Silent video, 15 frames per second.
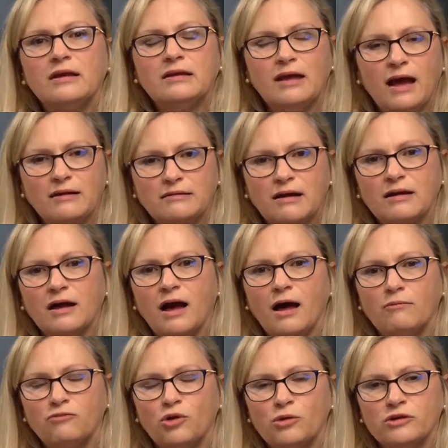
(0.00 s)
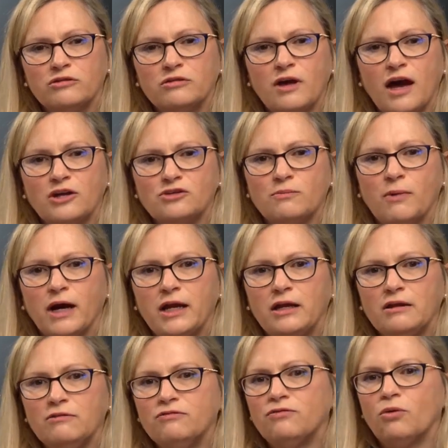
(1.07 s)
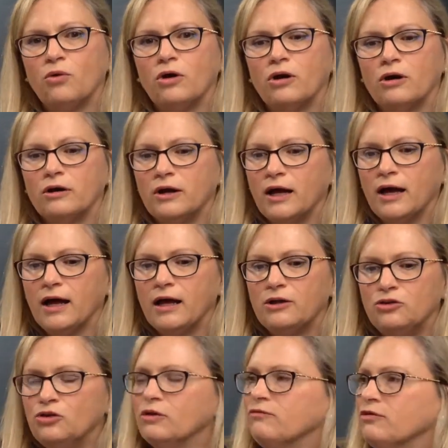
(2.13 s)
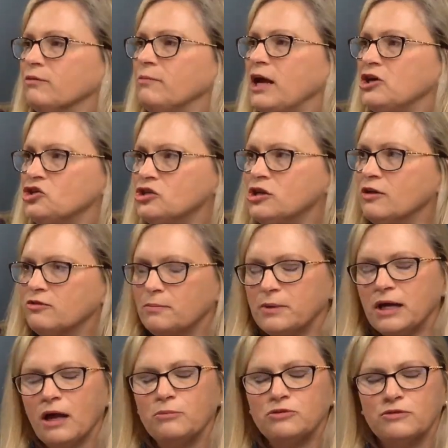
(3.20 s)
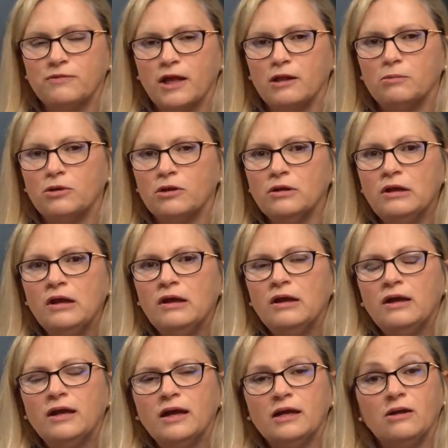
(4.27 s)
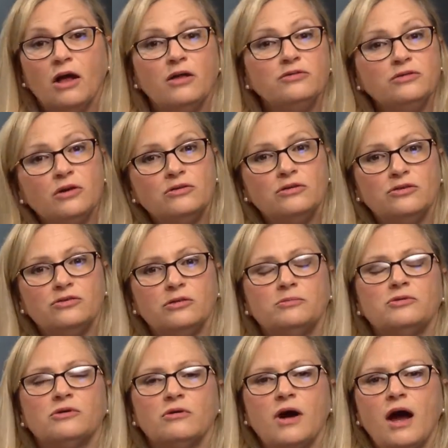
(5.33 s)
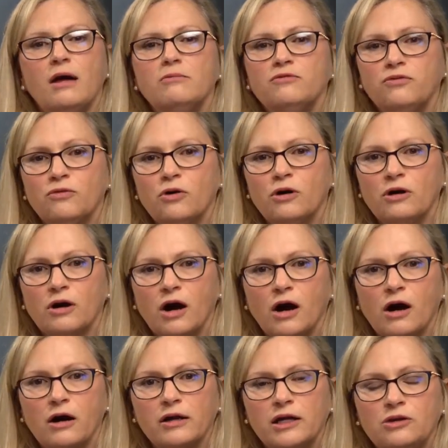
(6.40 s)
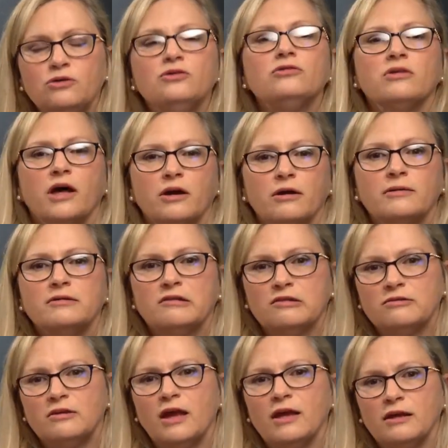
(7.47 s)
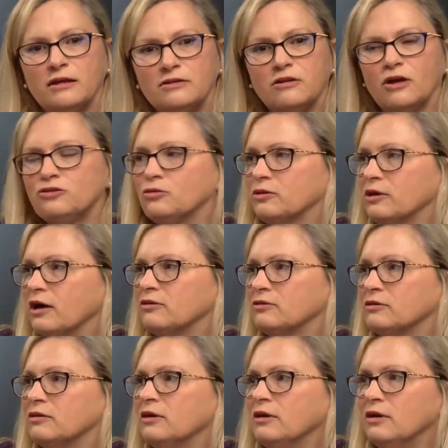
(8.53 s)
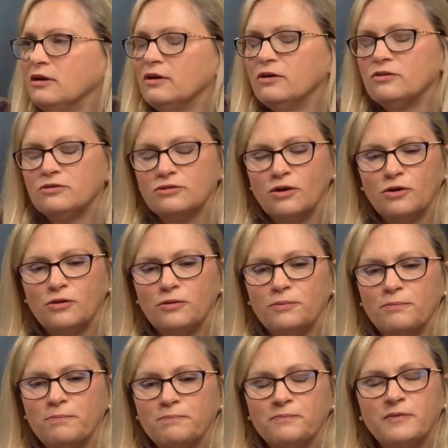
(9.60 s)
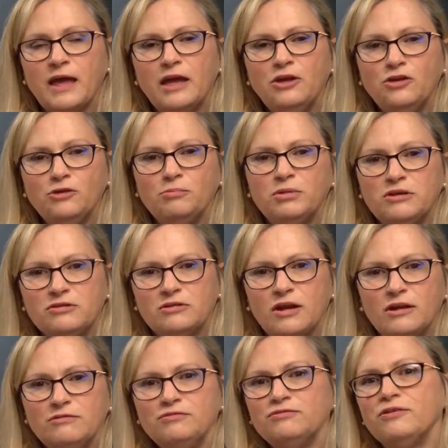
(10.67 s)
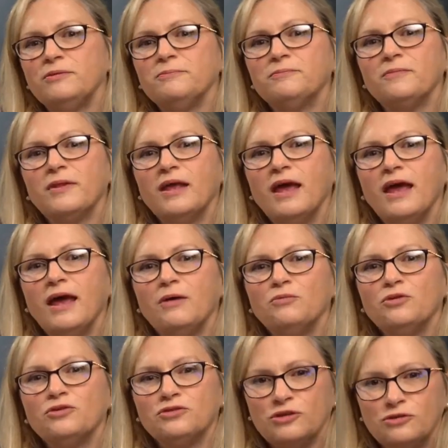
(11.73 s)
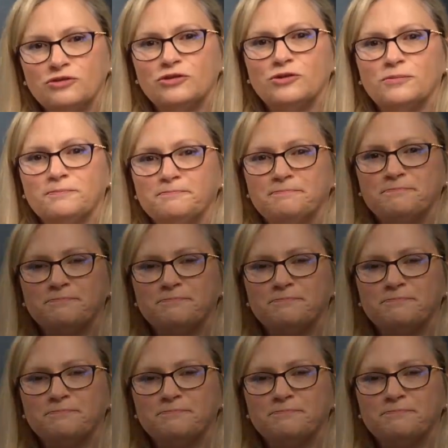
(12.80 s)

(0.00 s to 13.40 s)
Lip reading: cat.com/mining for new information as it becomes available, and also to subscribe for our e-newsletter to stay in touch with us. So thank you, be safe, and we'll see you soon.